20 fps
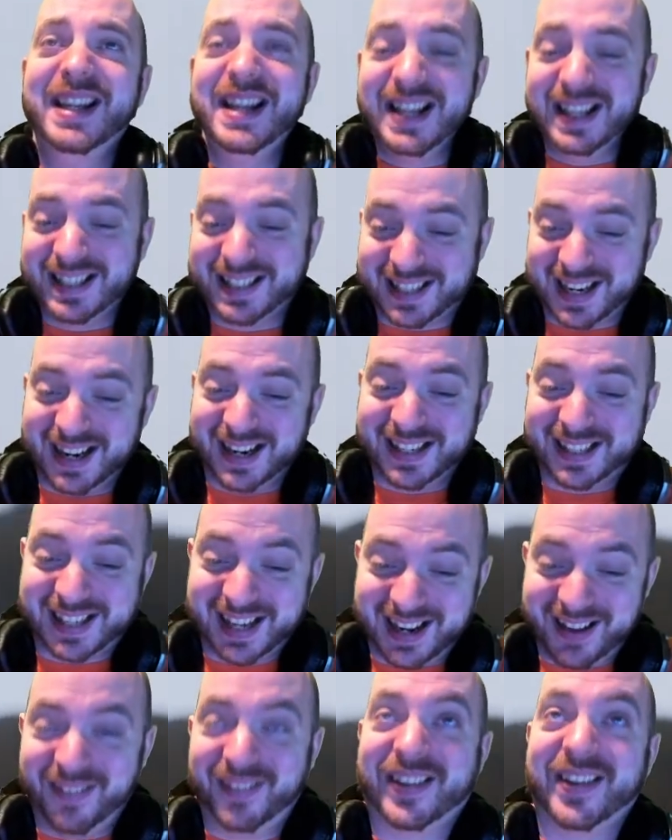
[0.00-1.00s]
CIG
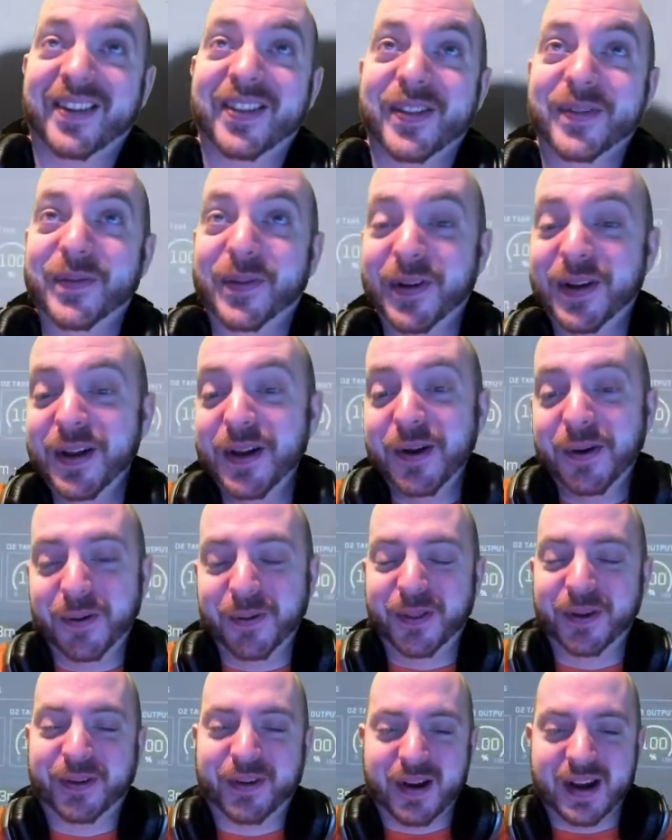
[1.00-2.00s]
have got them, all
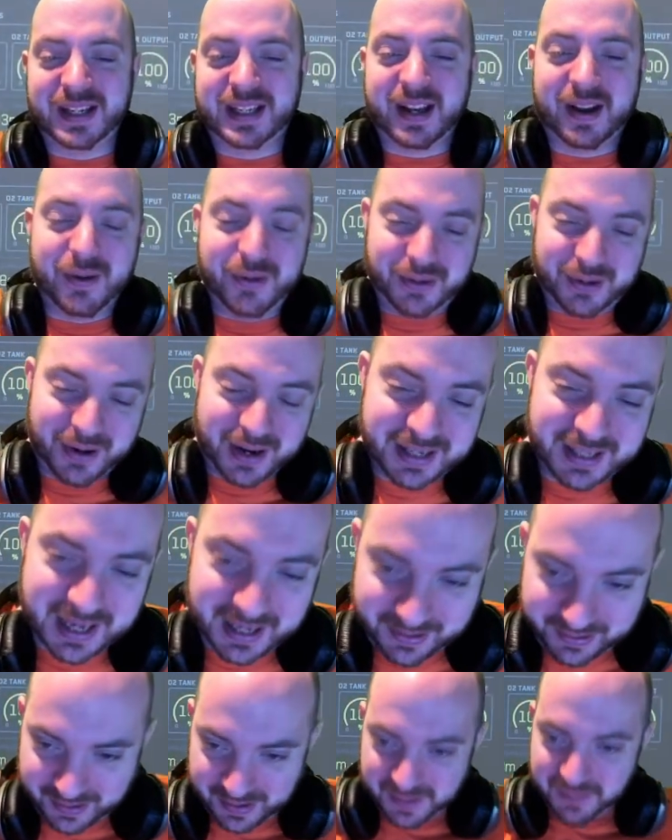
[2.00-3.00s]
the old
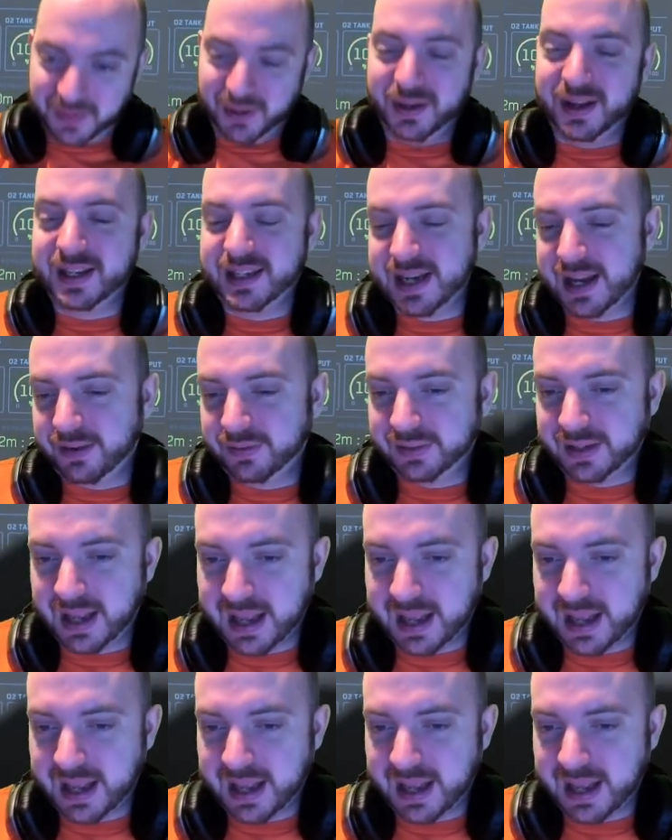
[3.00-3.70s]
Crytek employees now.